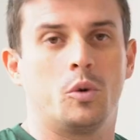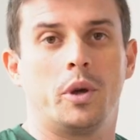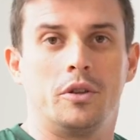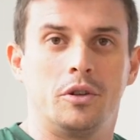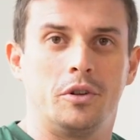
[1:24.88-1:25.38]

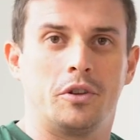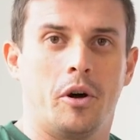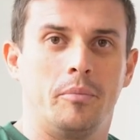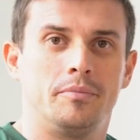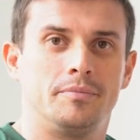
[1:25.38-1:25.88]

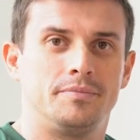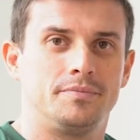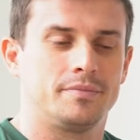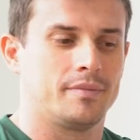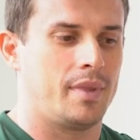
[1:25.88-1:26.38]
quicknode.com
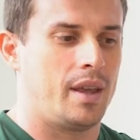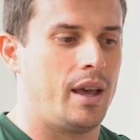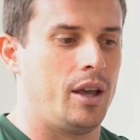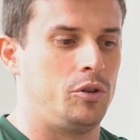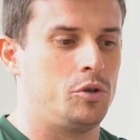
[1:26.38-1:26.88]

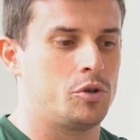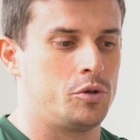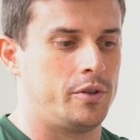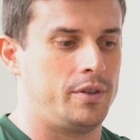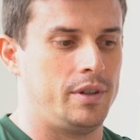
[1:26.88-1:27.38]
and you
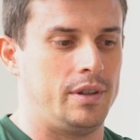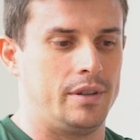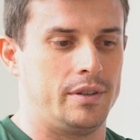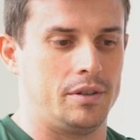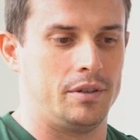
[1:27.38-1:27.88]
should see
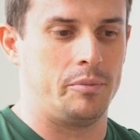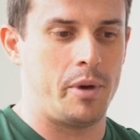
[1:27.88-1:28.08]
this